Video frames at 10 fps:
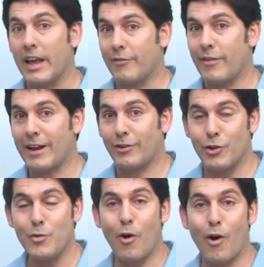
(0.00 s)
In fact,
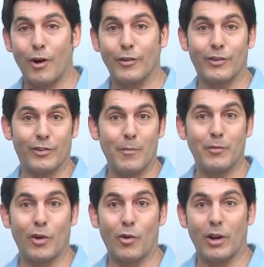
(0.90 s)
you are the
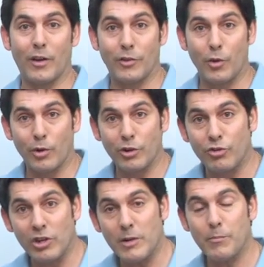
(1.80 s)
sum total of your
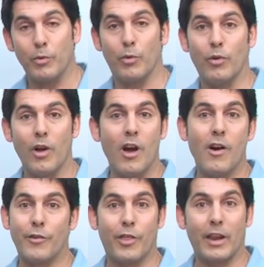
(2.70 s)
gene pool
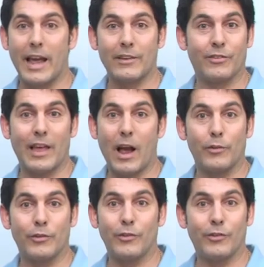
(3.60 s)
for the last
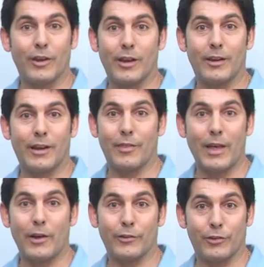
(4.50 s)
thousands and
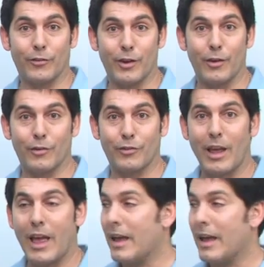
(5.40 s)
thousands of years.